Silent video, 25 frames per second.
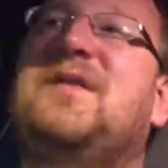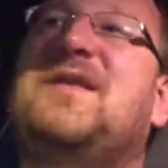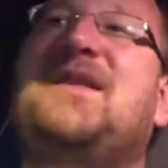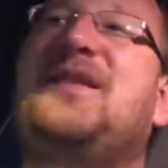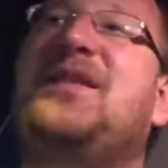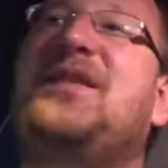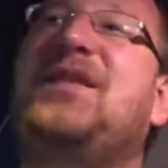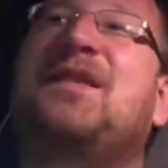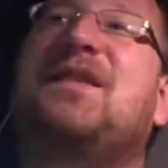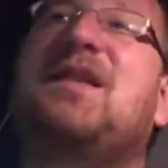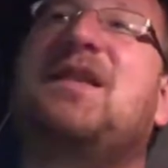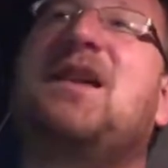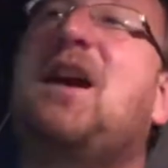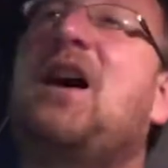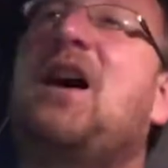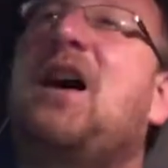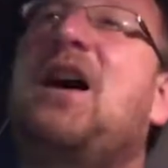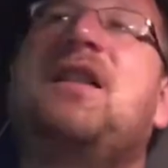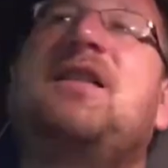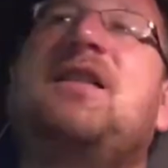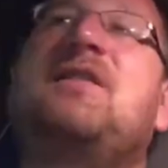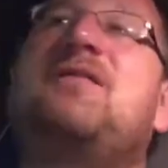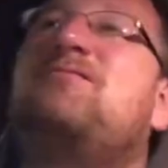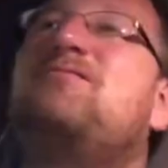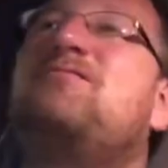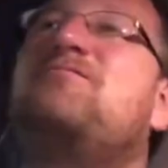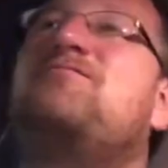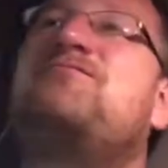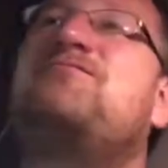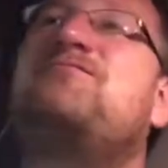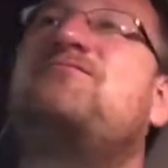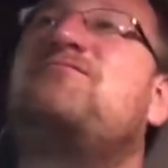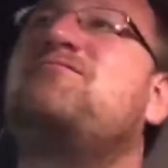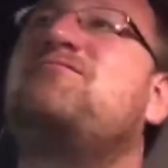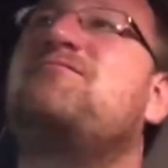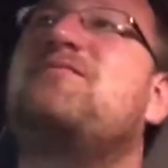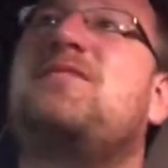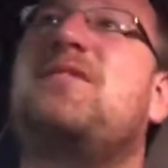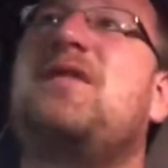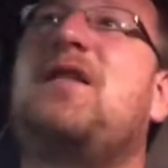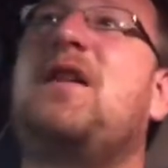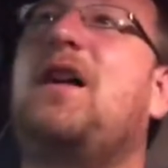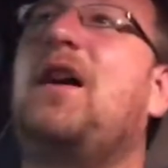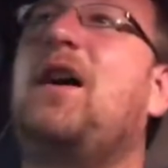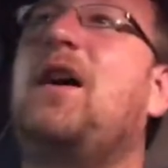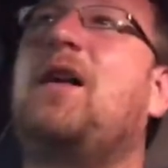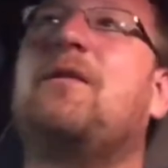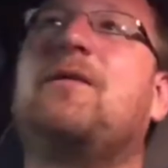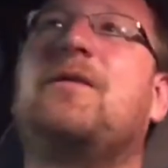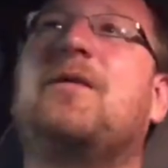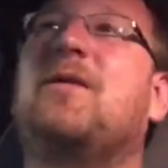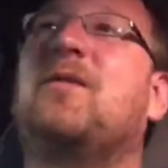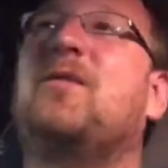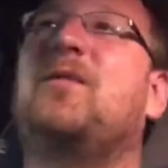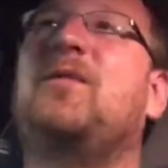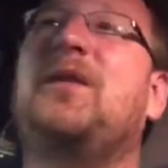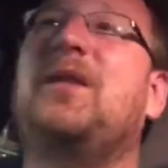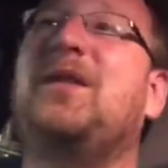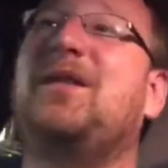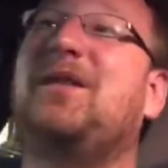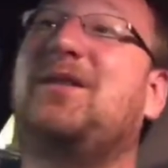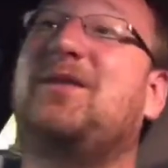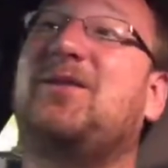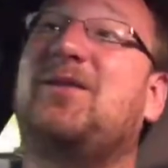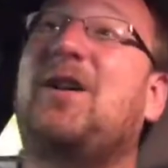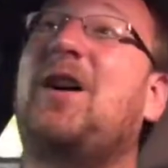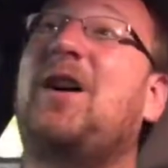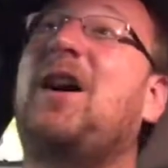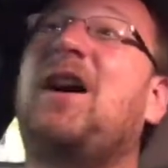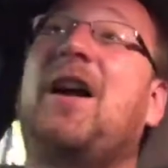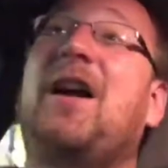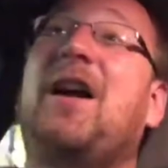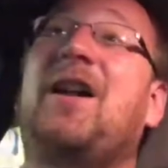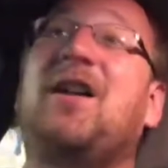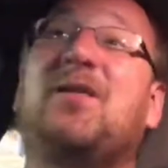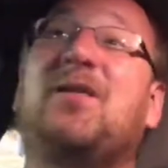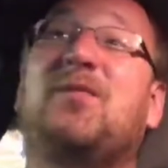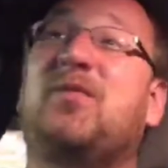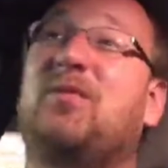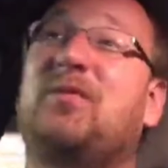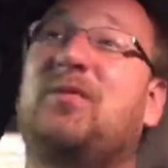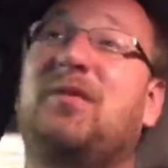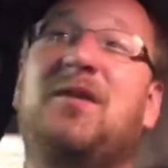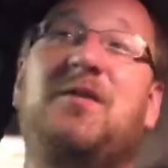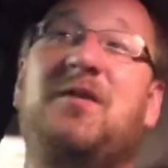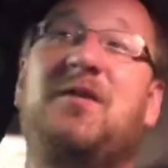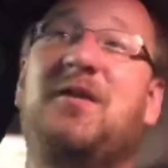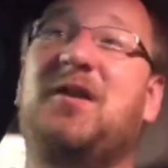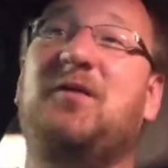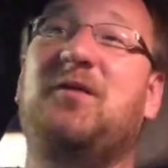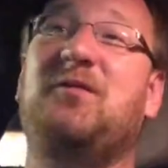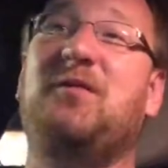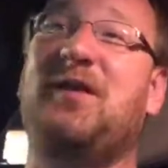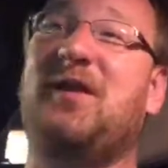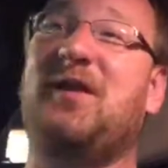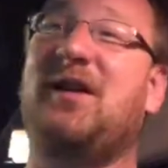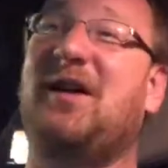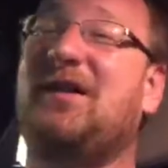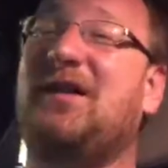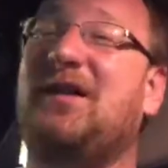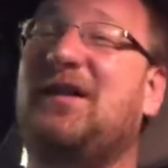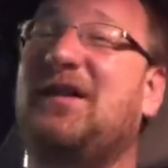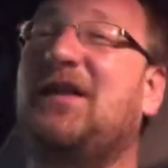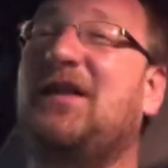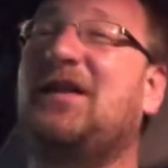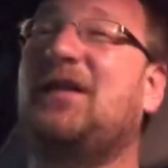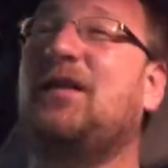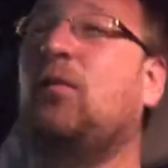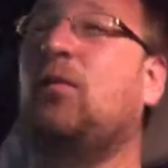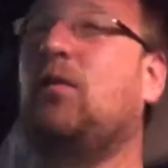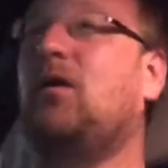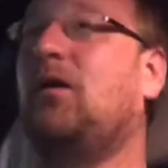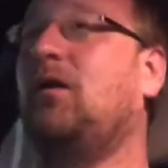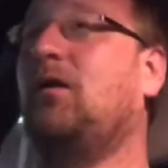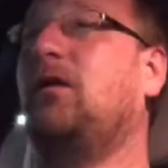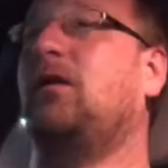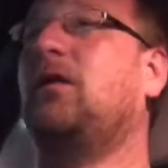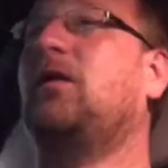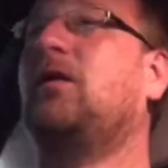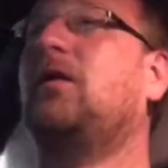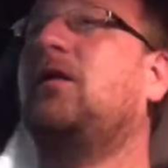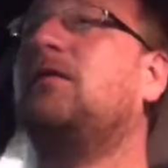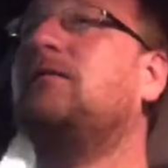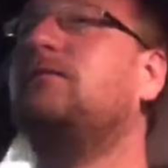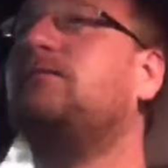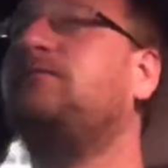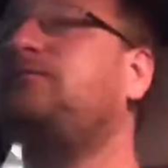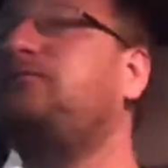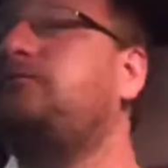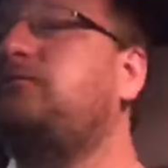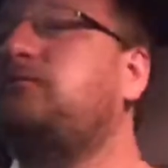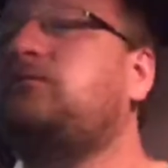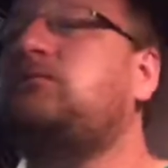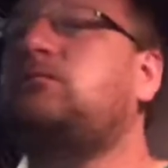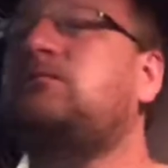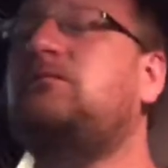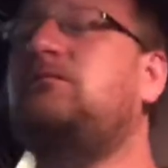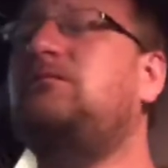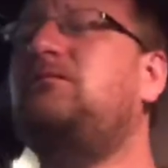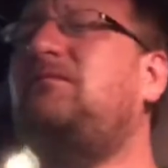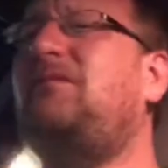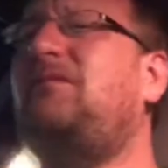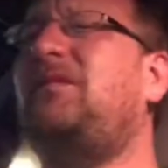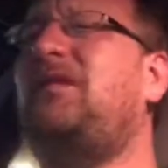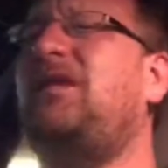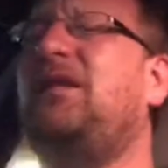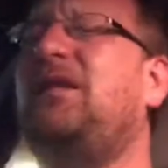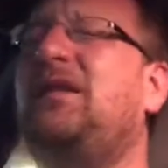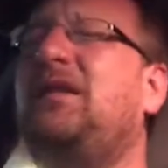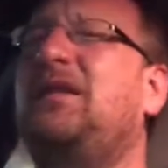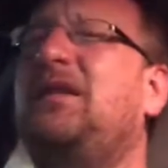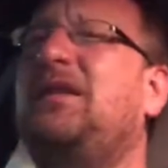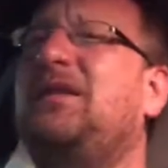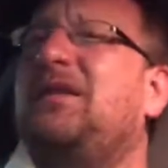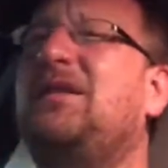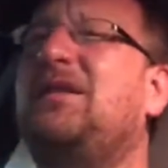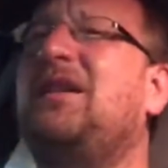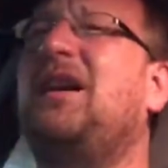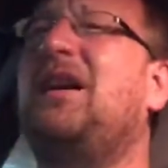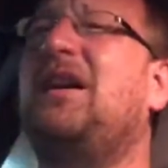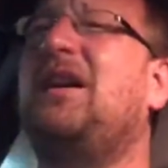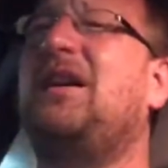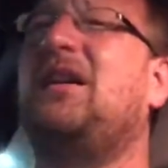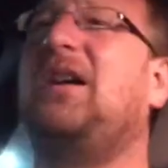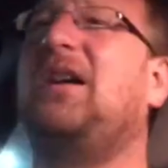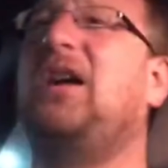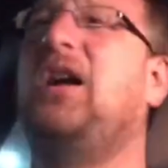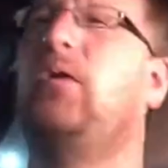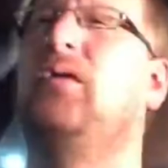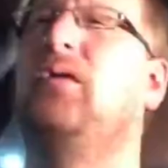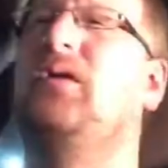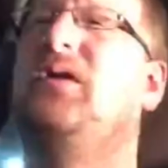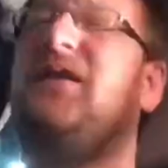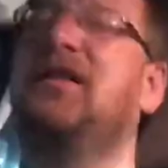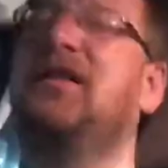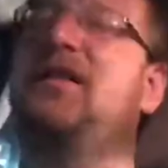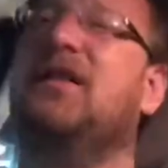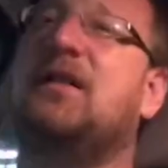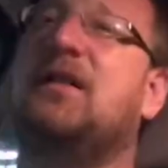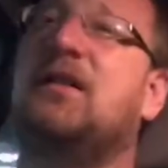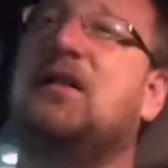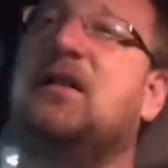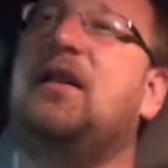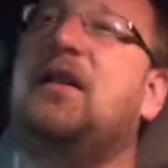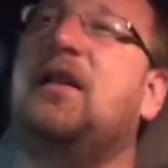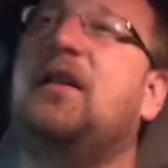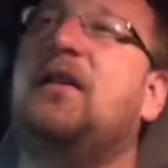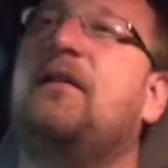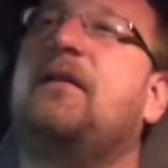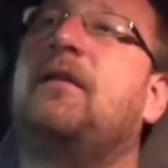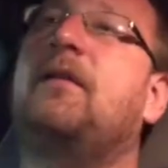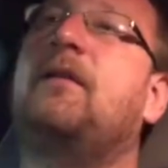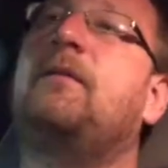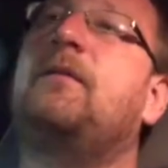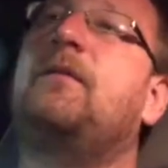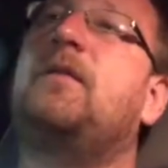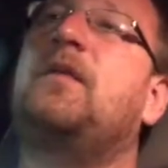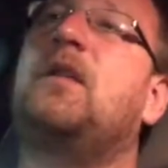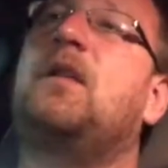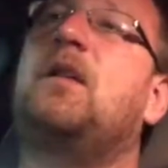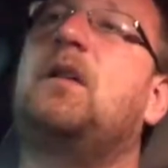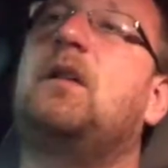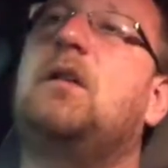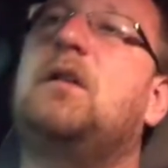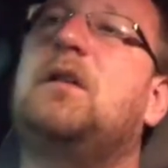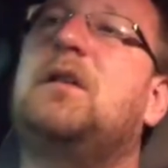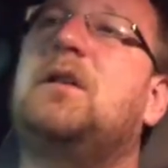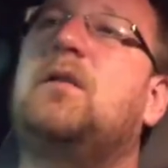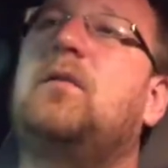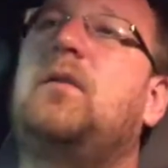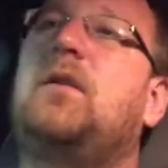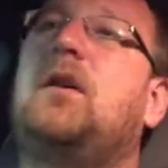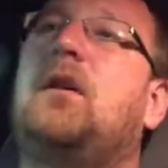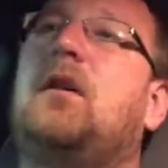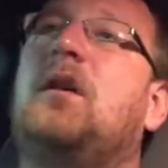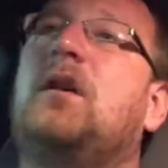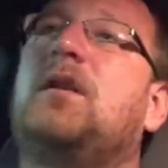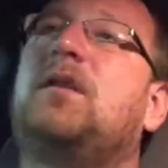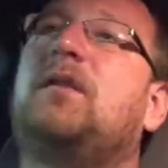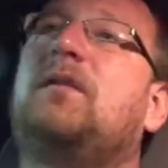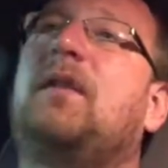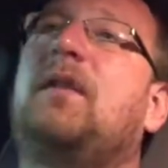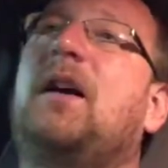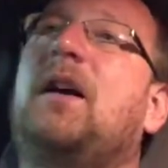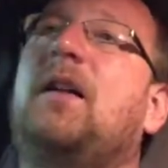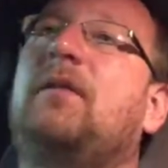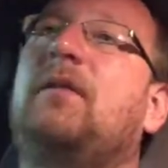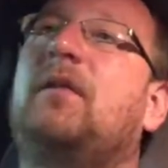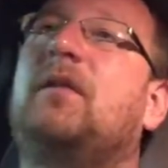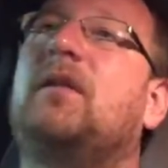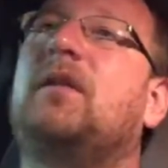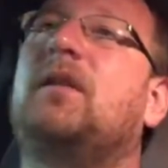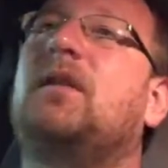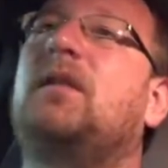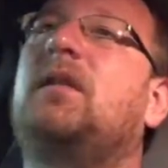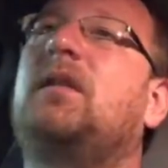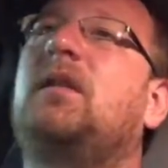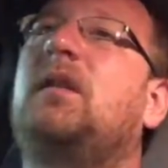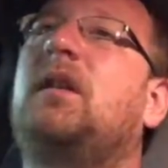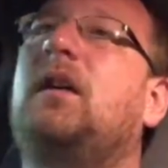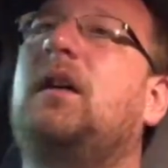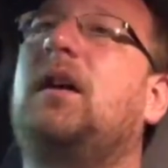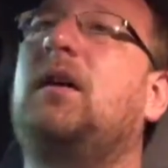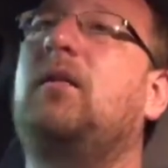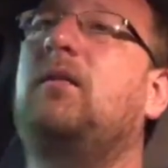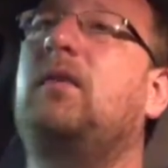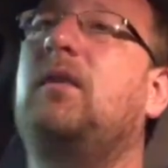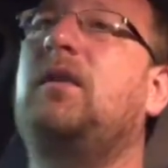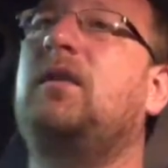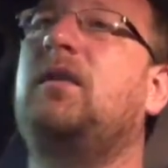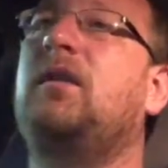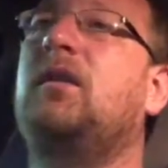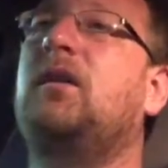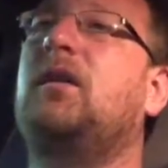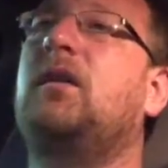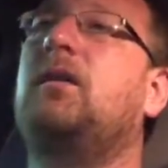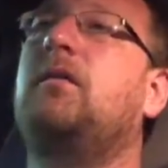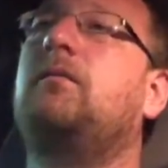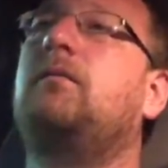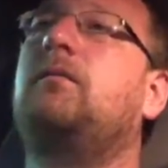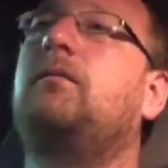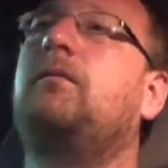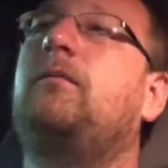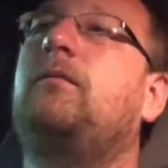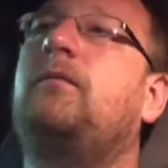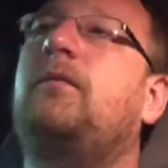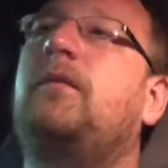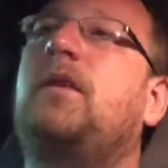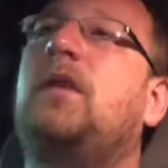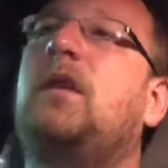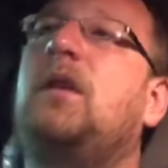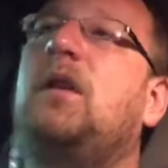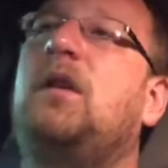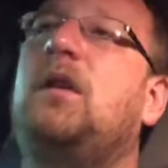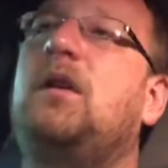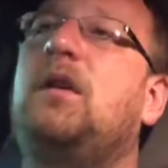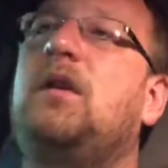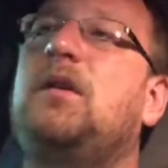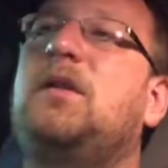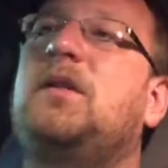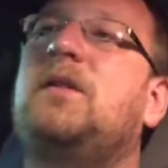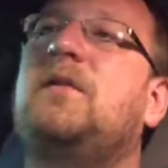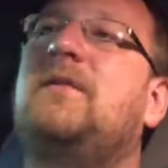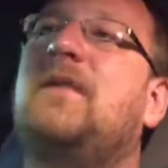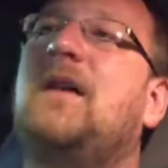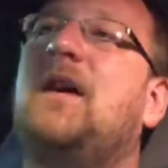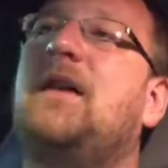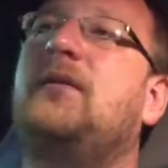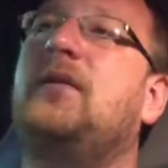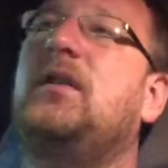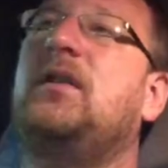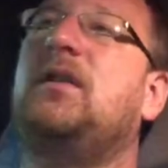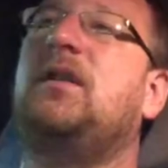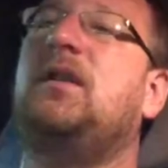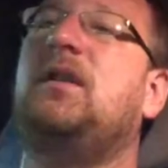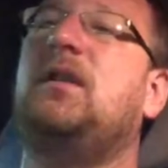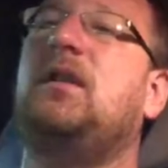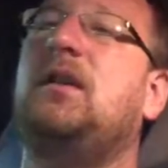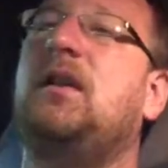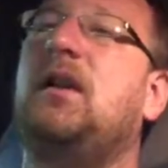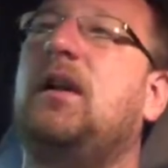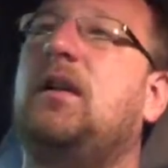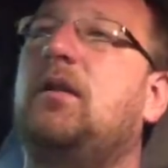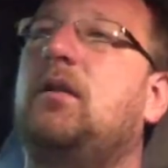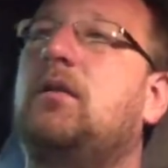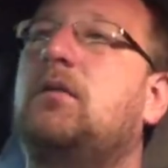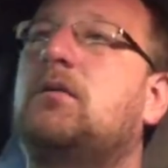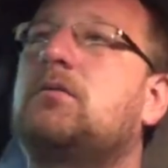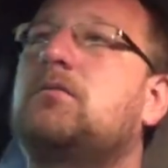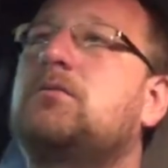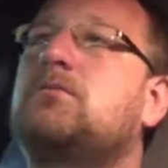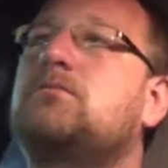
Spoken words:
This has not ever been tried or promoted because it doesn't work. It's not how we're intended to live. So we are survivors, and when you're a survivor, stick together.